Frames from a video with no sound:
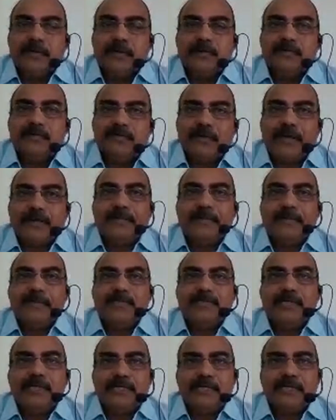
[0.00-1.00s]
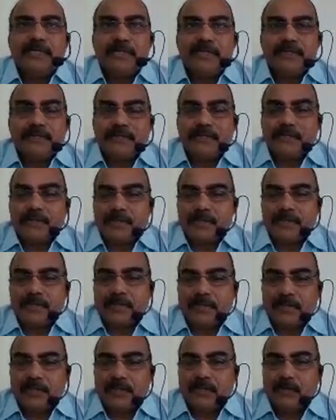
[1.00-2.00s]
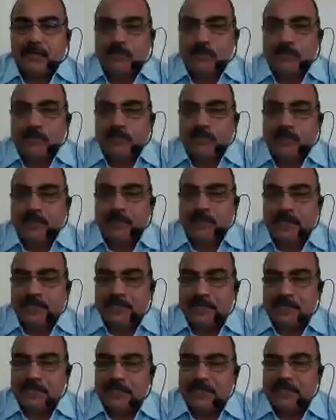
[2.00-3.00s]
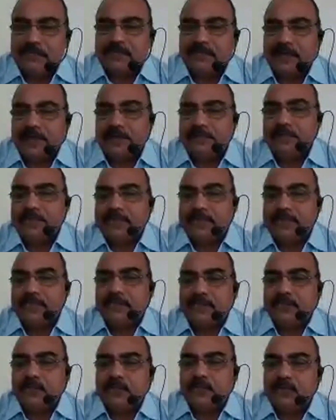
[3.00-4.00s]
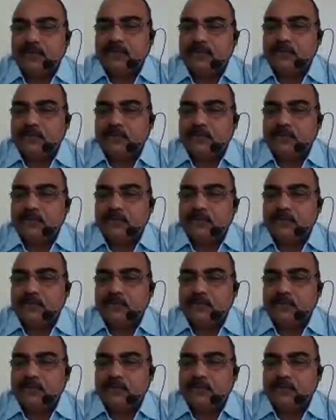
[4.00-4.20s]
fibers are obtained, and these fibers are used to